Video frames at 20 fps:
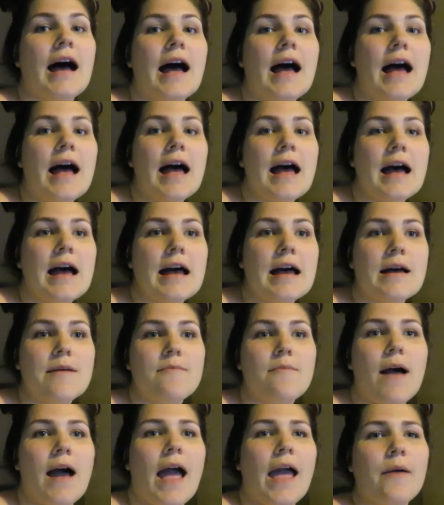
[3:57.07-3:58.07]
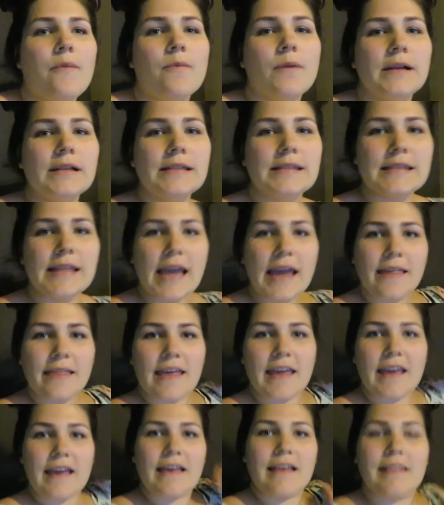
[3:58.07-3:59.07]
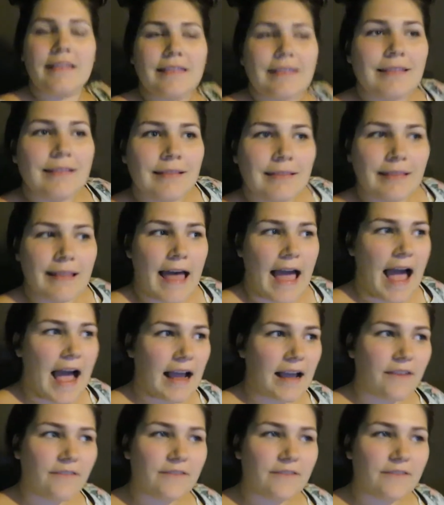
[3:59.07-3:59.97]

I would say like lack